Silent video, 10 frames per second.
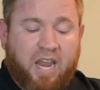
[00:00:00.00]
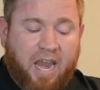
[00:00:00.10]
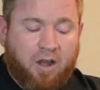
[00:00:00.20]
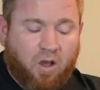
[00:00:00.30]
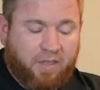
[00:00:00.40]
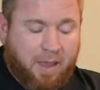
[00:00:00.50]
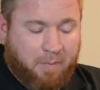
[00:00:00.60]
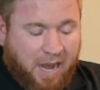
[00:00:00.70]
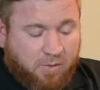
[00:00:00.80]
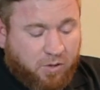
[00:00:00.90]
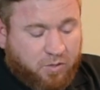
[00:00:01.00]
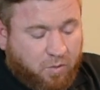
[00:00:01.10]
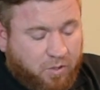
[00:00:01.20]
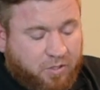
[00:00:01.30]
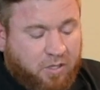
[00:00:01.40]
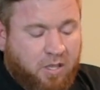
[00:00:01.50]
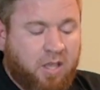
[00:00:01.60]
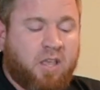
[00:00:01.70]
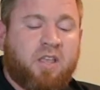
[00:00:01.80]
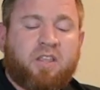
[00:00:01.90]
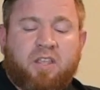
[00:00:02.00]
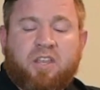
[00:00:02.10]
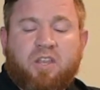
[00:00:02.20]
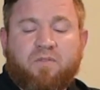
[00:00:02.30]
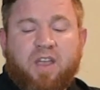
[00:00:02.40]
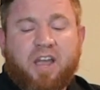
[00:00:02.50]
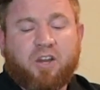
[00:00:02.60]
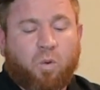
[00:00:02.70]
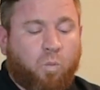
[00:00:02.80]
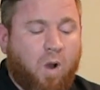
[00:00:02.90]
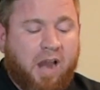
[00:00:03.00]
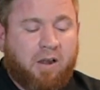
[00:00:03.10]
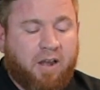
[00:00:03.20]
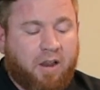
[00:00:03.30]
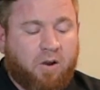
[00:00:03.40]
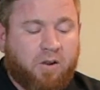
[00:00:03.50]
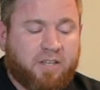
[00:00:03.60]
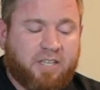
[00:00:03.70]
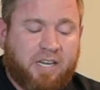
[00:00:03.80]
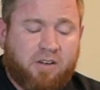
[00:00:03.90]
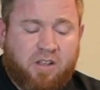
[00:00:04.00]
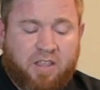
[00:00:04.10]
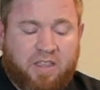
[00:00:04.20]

And on that power source, you've got your wiring harness here.